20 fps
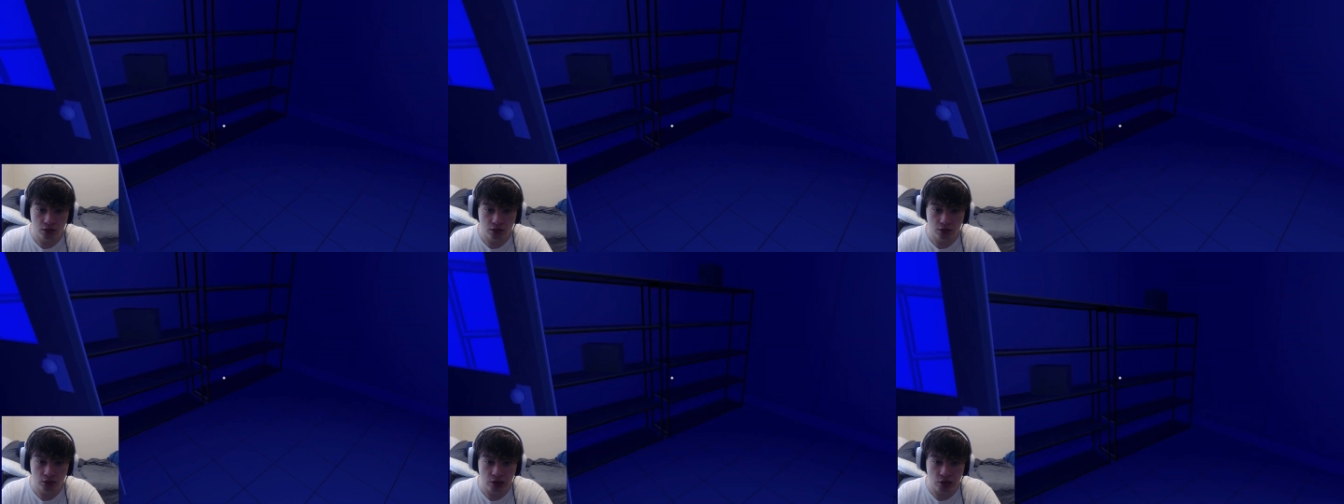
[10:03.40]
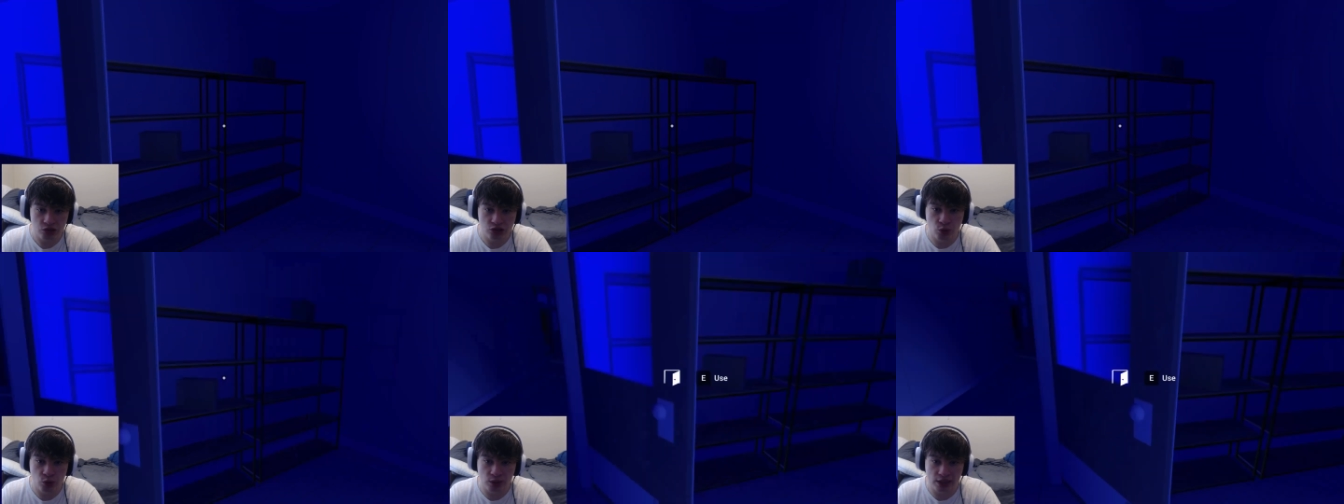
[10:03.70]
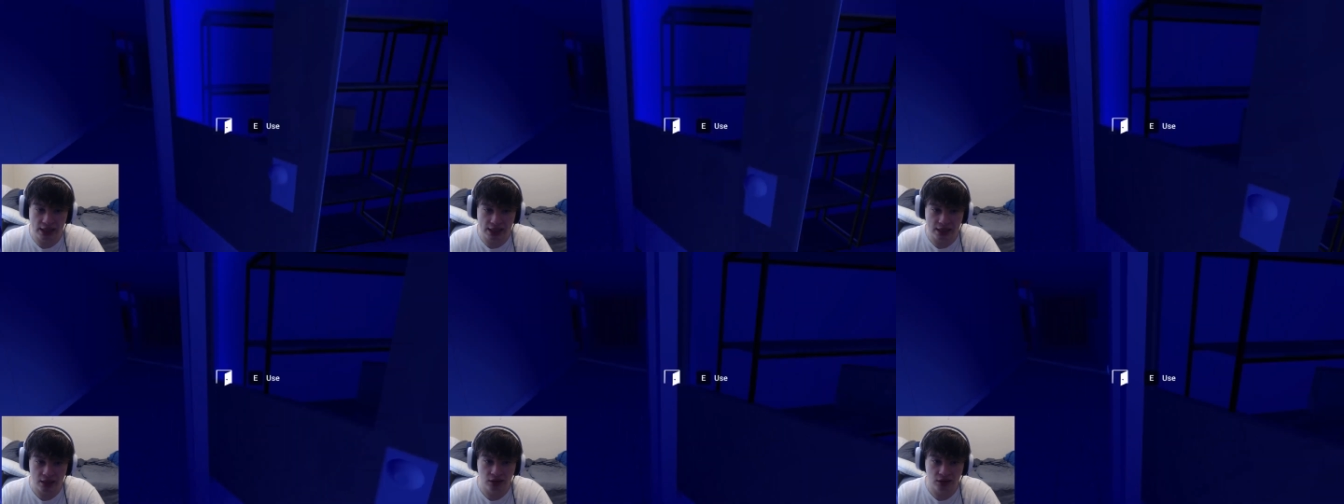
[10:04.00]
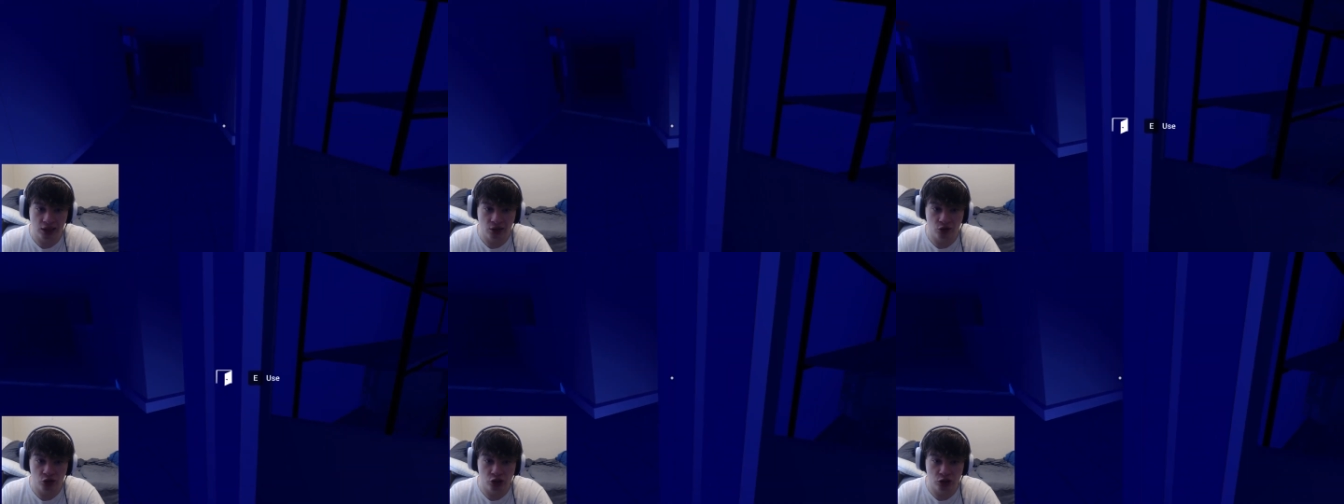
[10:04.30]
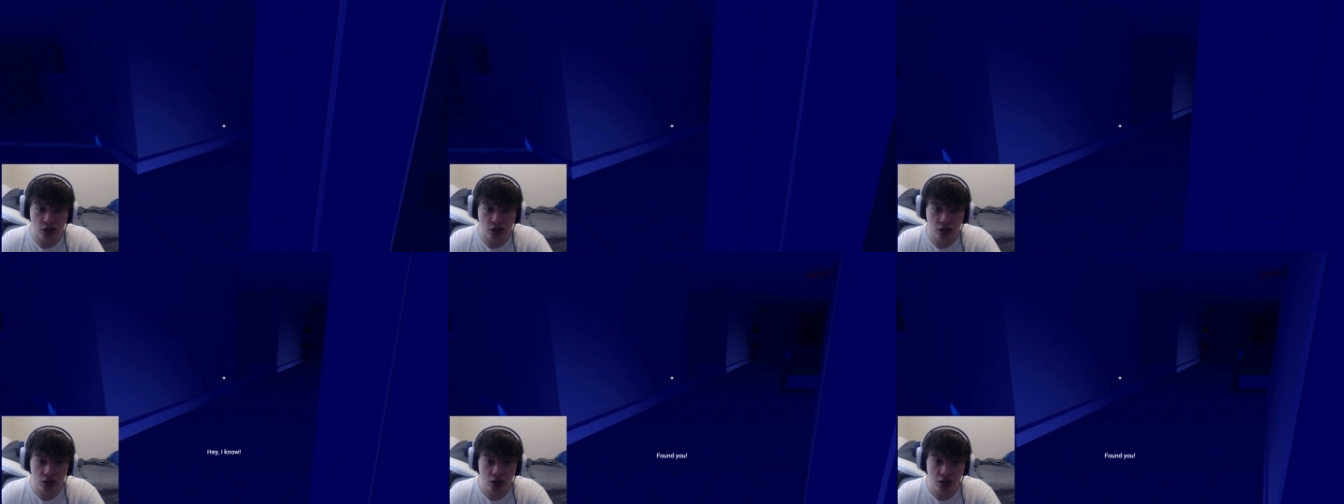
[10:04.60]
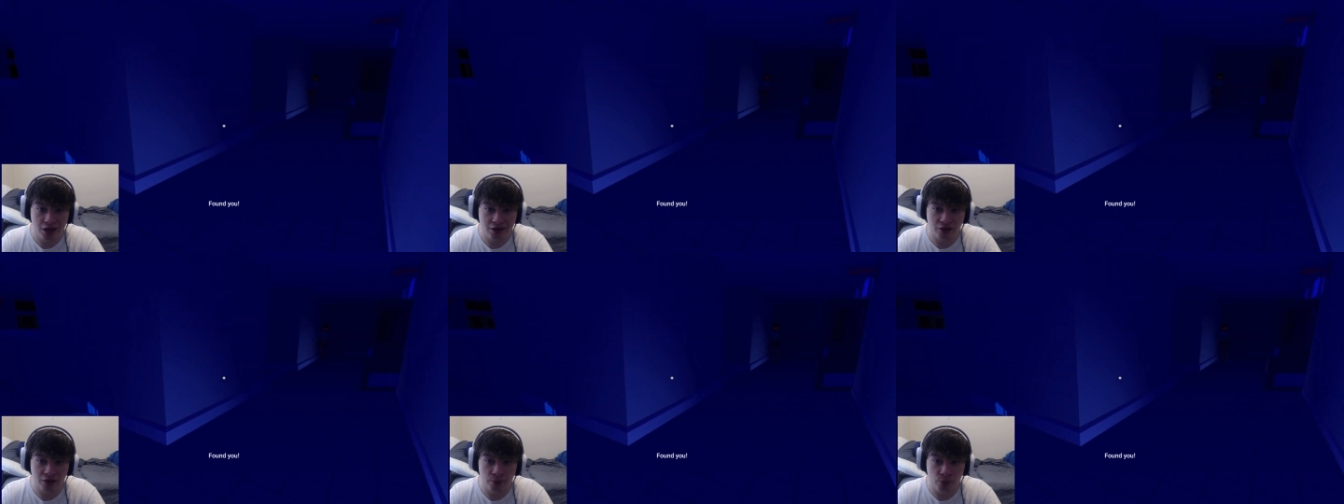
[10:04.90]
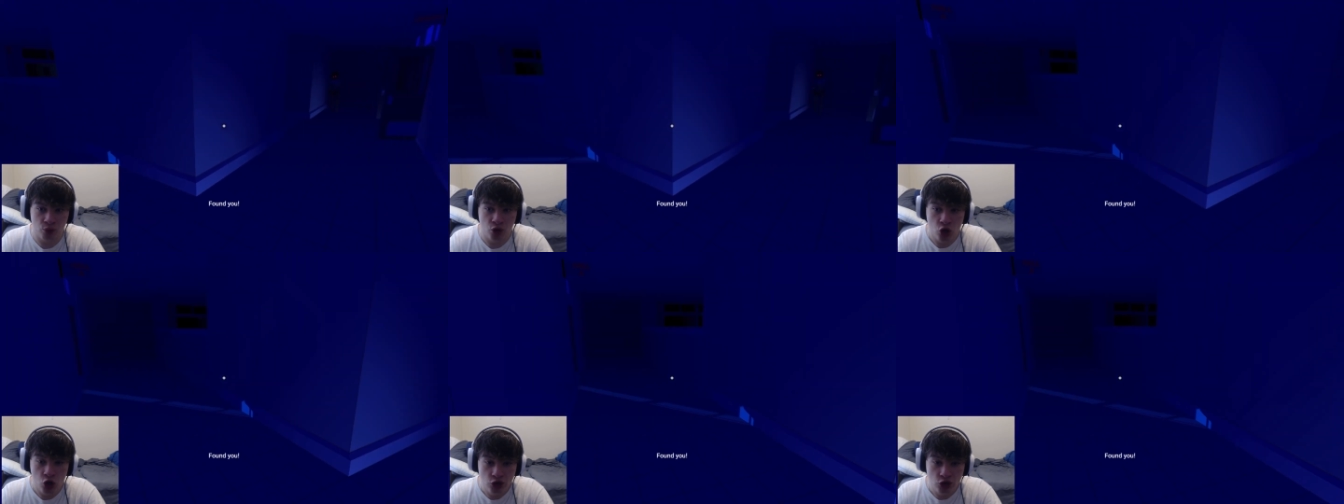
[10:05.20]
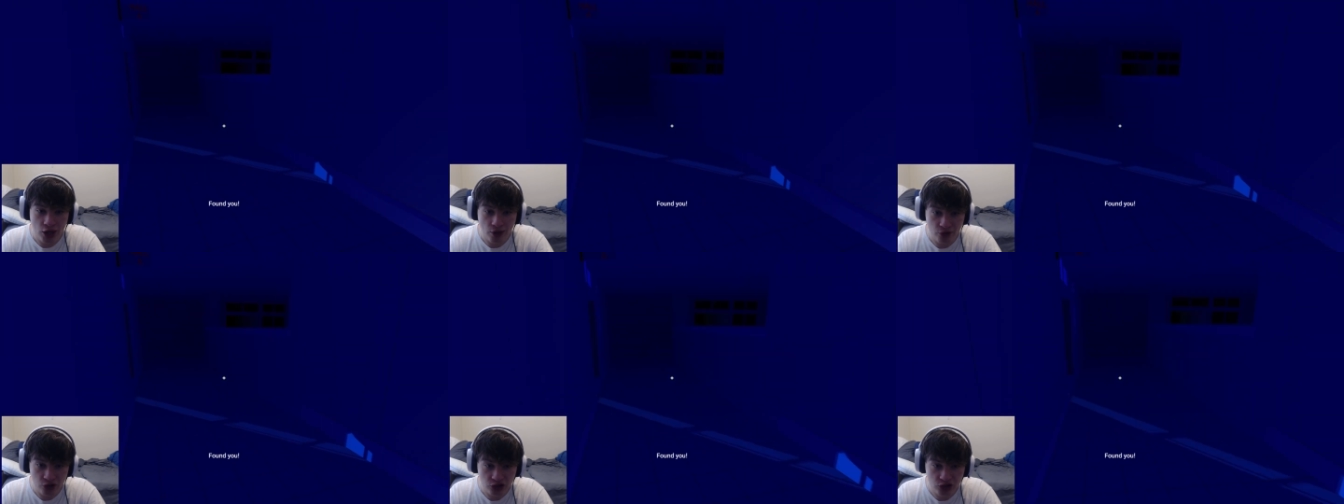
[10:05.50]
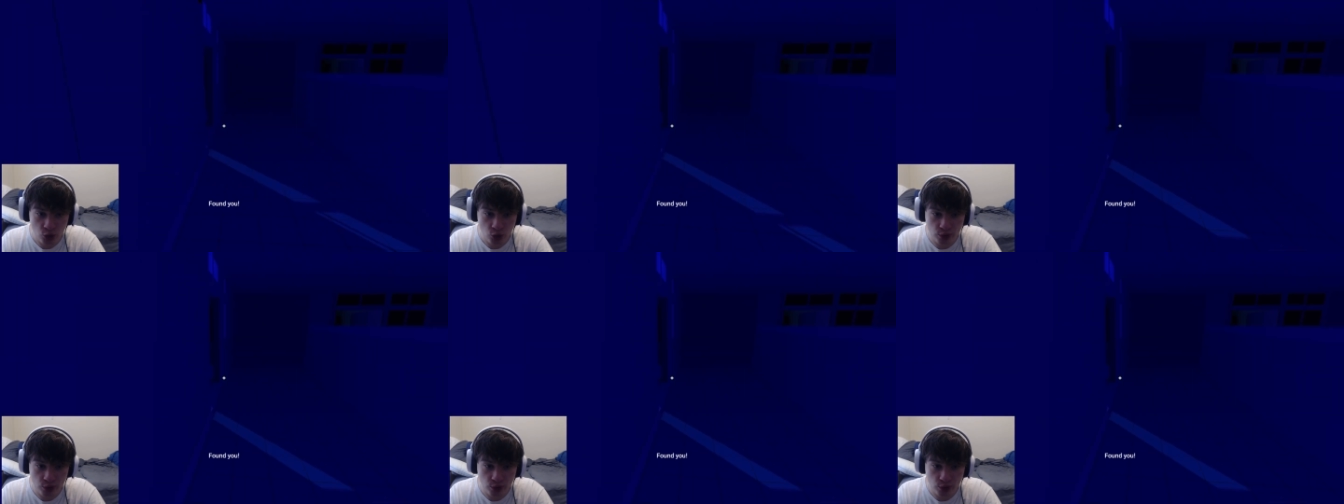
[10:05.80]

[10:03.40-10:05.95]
There's no key. There is... There is no